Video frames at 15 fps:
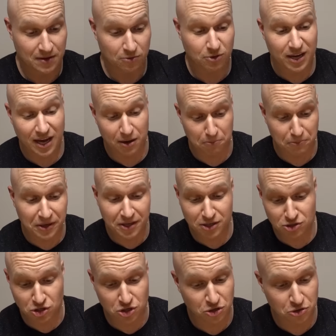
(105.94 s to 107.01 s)
We got a
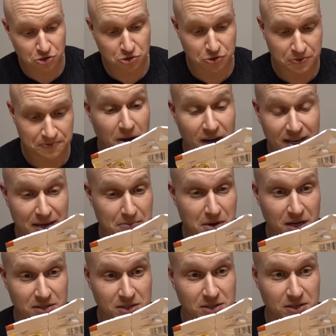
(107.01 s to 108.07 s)
Pikachu Pocket
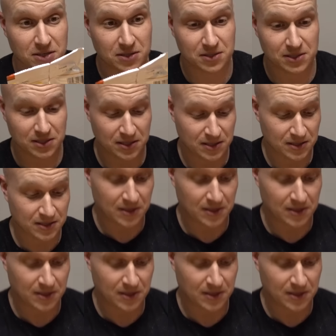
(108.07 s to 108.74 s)
Monsters